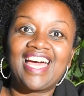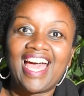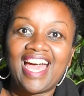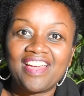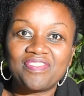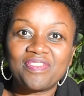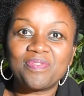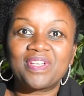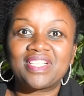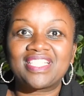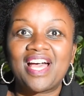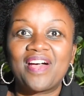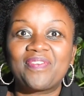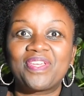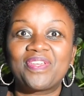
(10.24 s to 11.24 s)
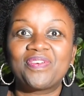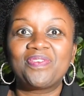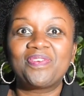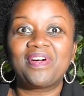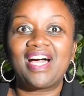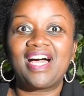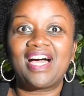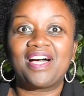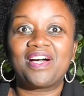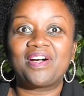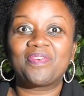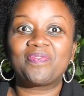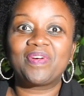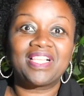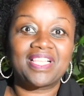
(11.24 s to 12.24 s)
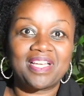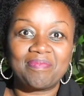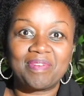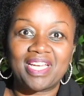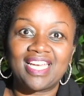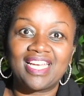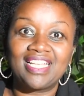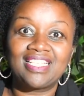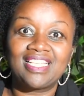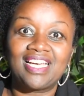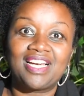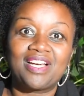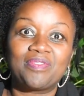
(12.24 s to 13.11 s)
Hi viewers, how are you? Welcome again.